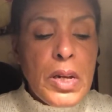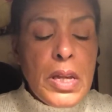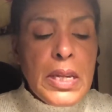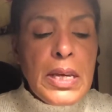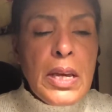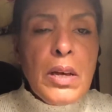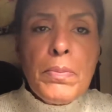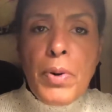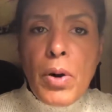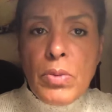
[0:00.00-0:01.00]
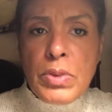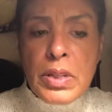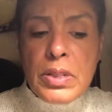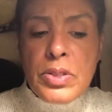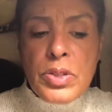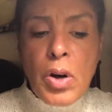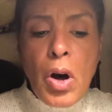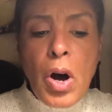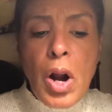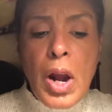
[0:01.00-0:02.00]
The key components
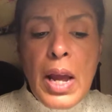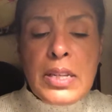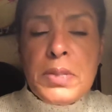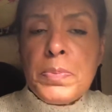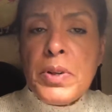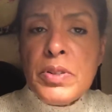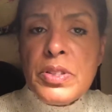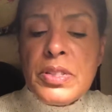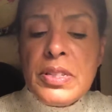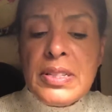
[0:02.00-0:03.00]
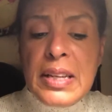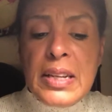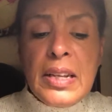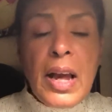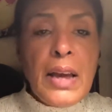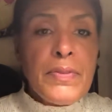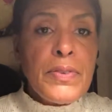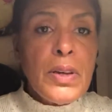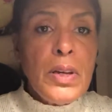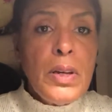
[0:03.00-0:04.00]
are experiences in life,
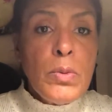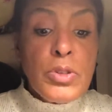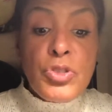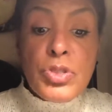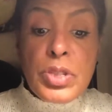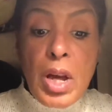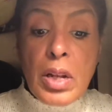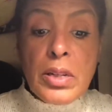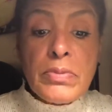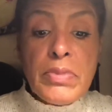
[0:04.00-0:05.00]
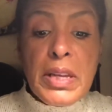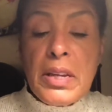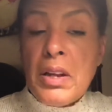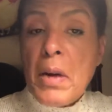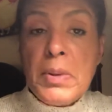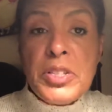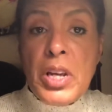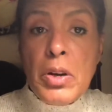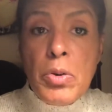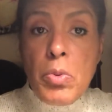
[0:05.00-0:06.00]
which are solid. They cannot be
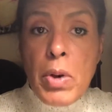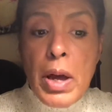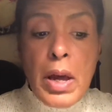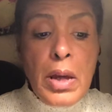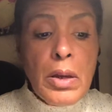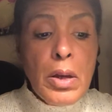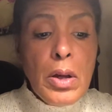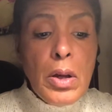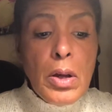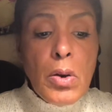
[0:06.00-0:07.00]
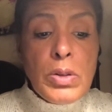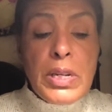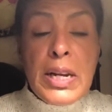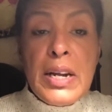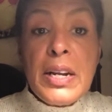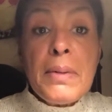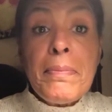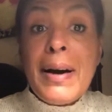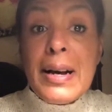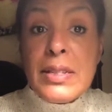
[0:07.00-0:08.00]
taken away or declared
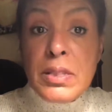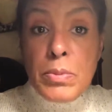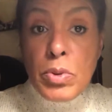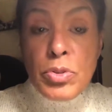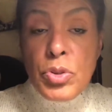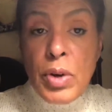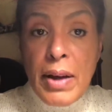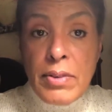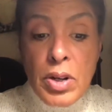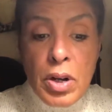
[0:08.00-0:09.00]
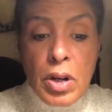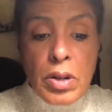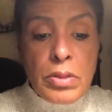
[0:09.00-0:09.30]
impossible to have occurred.